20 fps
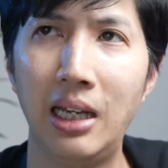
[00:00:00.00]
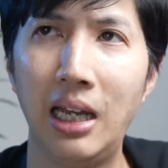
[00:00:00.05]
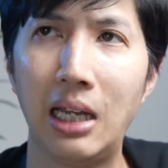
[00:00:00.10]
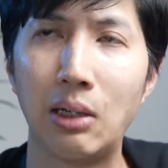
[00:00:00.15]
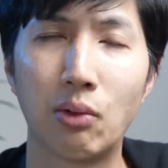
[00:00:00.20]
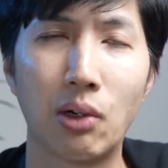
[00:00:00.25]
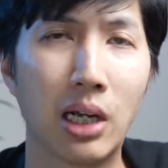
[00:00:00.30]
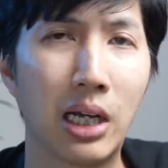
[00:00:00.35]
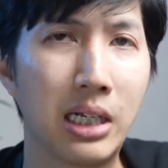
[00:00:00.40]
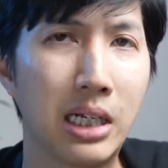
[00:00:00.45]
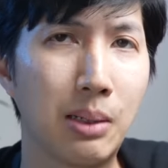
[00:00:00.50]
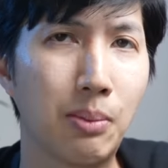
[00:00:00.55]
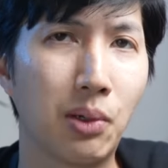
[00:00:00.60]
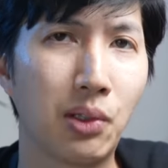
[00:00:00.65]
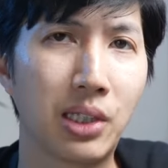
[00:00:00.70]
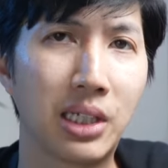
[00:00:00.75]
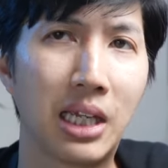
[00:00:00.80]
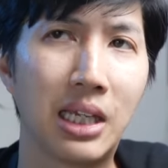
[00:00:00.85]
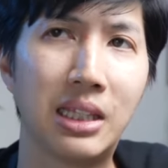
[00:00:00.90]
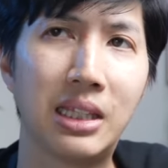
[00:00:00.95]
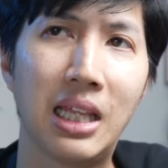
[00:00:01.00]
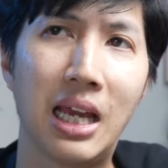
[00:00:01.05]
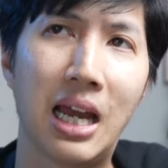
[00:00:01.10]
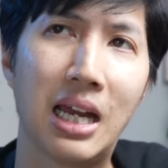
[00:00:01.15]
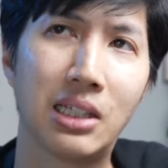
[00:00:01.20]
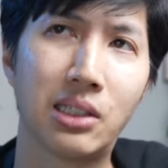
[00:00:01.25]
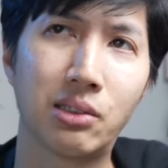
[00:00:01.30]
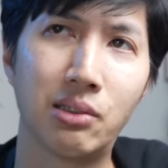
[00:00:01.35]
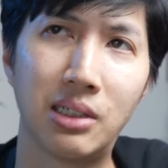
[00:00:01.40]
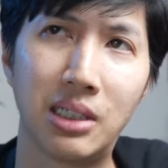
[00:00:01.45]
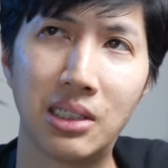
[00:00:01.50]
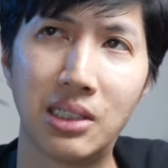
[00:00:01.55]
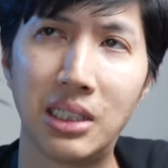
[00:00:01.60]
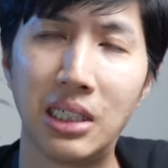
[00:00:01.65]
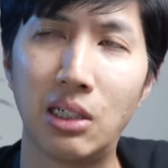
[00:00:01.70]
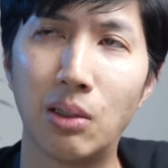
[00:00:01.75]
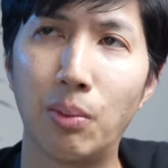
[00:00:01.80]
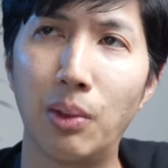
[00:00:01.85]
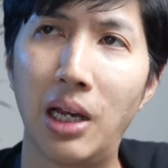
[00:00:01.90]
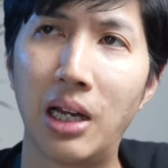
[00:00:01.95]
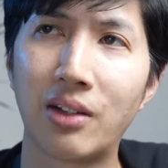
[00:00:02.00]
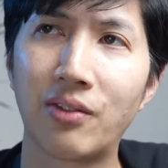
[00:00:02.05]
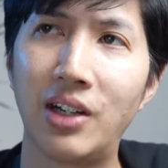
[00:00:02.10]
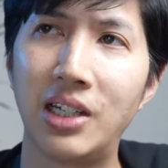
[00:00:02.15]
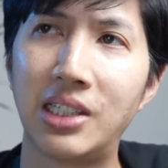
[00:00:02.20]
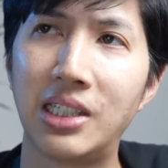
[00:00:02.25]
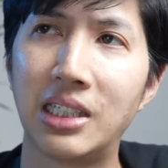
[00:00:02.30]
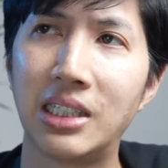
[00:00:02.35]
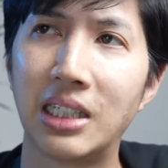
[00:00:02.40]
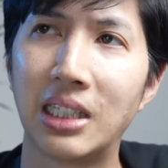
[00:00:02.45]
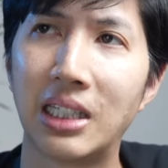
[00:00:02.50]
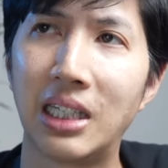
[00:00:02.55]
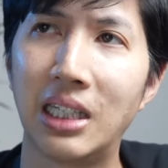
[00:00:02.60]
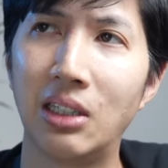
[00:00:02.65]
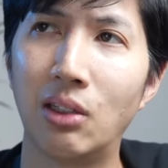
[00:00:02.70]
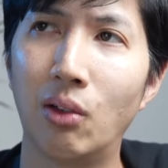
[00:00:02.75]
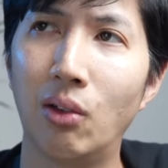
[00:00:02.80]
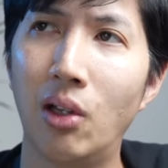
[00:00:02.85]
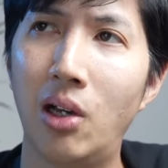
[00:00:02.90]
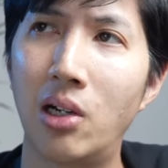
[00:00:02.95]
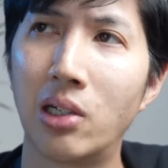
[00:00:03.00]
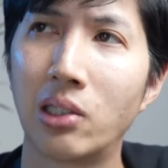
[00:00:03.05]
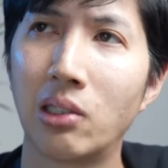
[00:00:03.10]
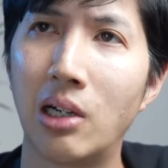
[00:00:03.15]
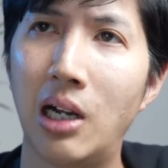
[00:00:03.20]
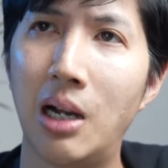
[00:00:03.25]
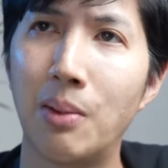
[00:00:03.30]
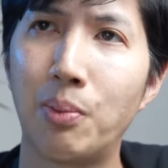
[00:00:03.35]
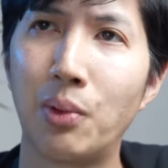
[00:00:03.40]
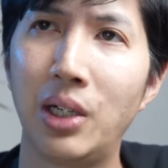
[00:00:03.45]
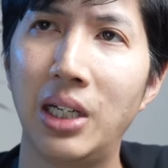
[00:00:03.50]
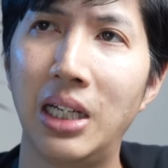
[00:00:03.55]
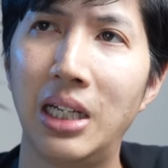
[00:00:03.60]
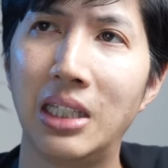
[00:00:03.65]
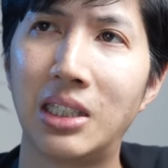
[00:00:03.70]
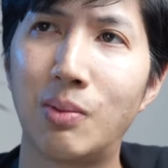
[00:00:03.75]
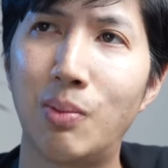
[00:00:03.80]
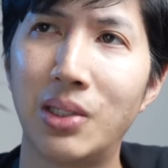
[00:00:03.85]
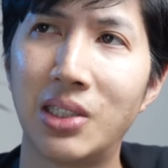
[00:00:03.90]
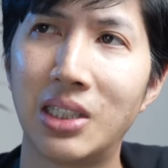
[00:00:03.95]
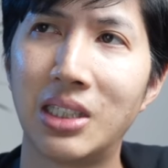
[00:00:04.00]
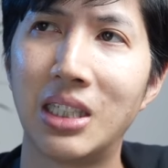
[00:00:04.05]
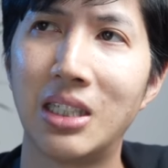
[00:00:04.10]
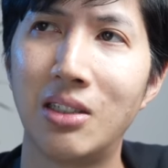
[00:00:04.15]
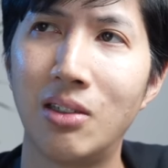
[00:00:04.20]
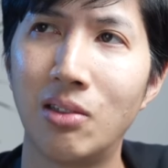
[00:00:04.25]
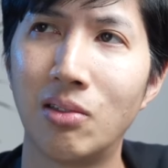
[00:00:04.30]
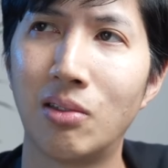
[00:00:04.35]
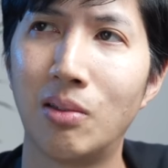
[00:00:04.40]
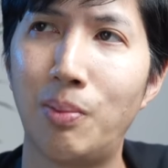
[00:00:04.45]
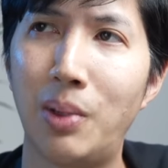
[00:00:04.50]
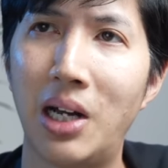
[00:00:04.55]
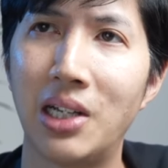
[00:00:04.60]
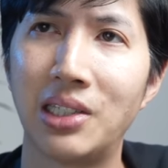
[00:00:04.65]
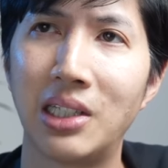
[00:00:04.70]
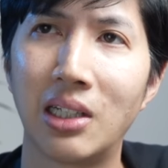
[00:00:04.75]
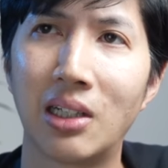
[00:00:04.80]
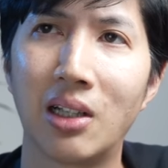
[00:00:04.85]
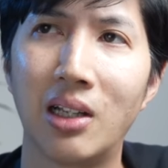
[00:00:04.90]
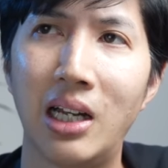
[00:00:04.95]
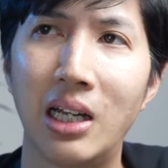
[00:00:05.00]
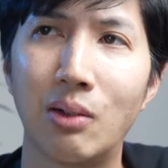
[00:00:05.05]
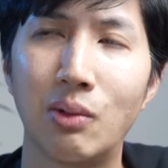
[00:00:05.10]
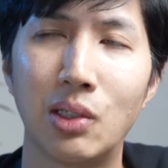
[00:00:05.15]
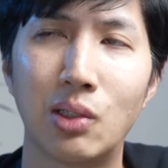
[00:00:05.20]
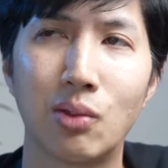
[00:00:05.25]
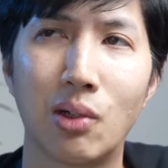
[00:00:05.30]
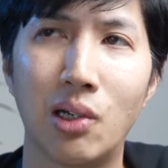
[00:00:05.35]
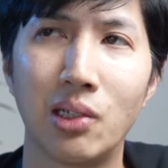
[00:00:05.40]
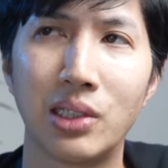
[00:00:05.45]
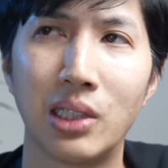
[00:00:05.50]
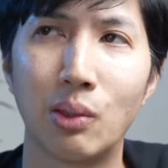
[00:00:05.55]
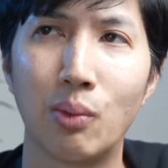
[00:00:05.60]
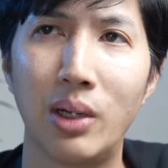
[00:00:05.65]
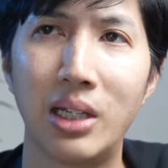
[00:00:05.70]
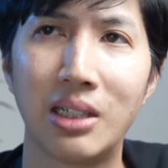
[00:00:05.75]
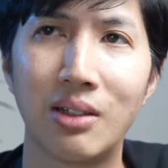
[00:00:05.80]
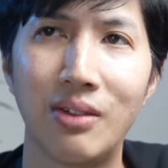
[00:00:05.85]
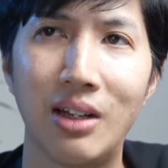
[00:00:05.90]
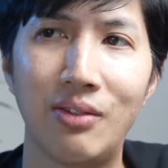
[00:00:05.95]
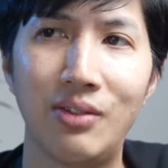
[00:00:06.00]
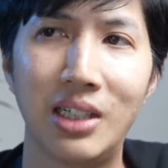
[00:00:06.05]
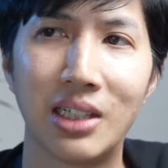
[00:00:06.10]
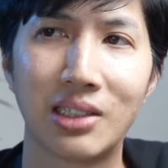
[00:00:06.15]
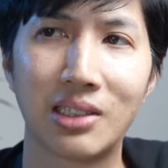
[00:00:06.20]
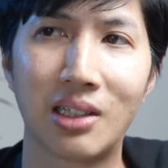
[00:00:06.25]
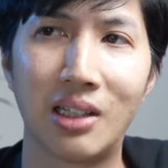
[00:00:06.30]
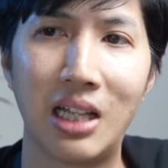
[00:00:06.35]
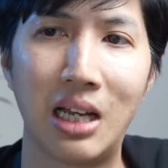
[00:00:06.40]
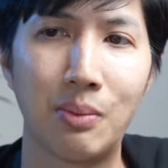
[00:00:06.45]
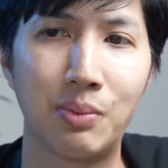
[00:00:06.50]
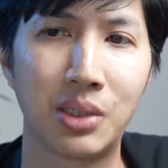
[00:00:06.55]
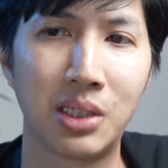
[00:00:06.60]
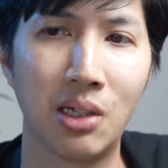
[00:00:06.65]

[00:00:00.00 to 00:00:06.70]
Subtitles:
And we're unable to get that. So you can see here, BlockFi says it can no longer operate its business as usual, pausing client withdrawals in the wake of FTX collapse.